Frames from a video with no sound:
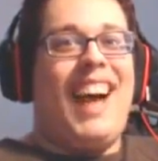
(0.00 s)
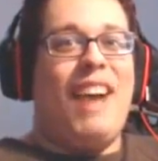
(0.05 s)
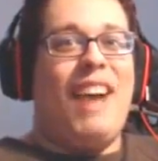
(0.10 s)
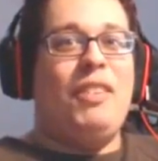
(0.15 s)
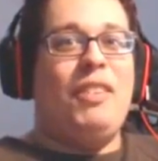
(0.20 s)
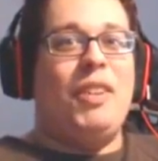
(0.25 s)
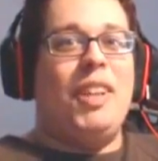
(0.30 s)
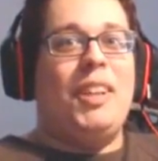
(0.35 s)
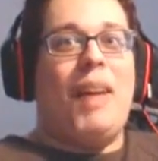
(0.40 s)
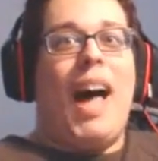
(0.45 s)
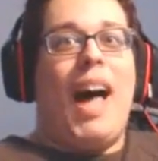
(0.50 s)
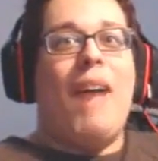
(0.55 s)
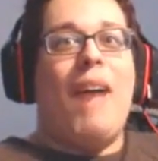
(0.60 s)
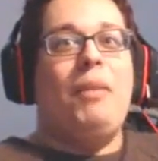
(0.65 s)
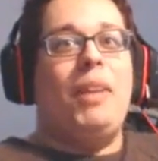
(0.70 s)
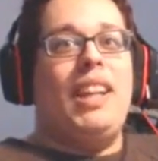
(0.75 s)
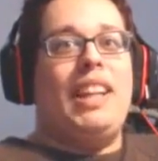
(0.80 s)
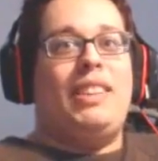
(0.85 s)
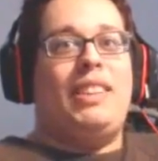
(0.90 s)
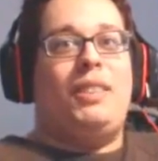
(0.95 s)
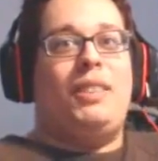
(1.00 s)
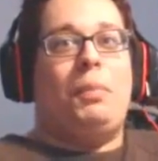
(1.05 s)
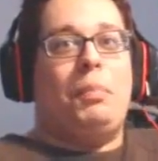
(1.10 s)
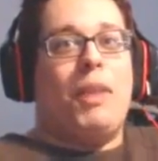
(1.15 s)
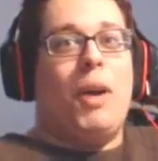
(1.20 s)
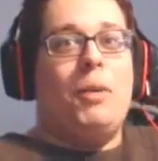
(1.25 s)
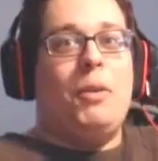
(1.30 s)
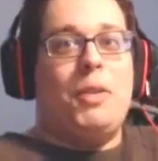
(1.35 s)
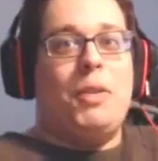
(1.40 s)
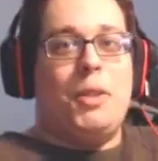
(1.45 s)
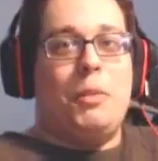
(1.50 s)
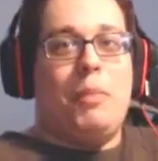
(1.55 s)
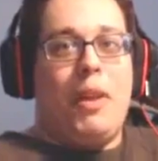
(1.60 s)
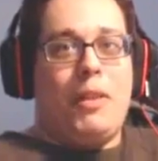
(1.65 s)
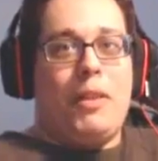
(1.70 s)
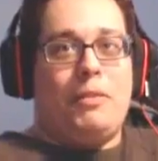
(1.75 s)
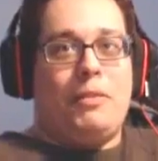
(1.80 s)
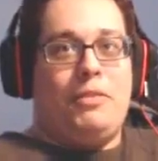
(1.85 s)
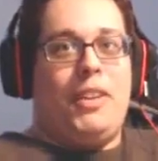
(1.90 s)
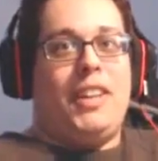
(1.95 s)
I will explode you,
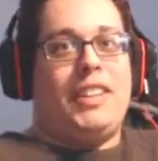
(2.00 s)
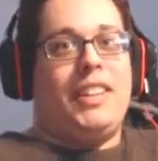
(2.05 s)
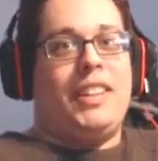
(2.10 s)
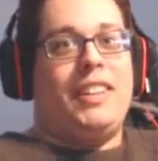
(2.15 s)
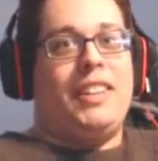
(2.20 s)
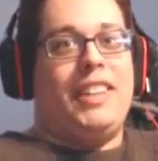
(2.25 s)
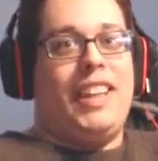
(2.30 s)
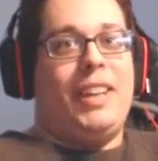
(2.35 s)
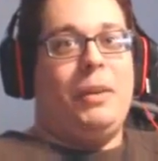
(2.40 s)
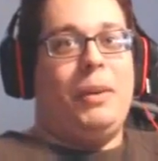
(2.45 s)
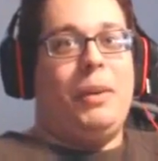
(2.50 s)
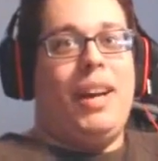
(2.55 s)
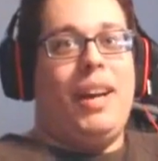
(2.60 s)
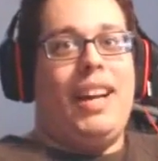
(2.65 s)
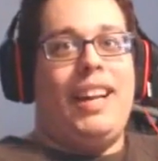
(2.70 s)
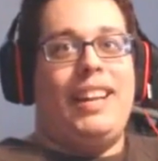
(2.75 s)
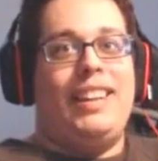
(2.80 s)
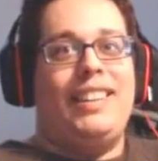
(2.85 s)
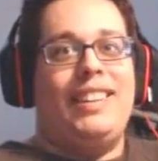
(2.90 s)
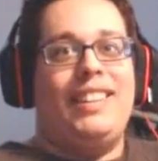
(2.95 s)
motherfucker. Get away.